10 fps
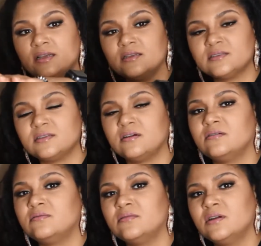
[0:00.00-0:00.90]

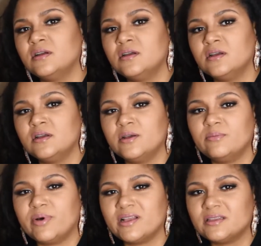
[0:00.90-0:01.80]
So,
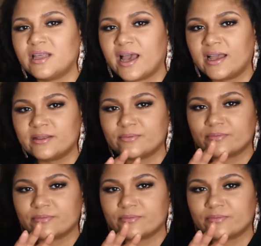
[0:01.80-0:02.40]
but that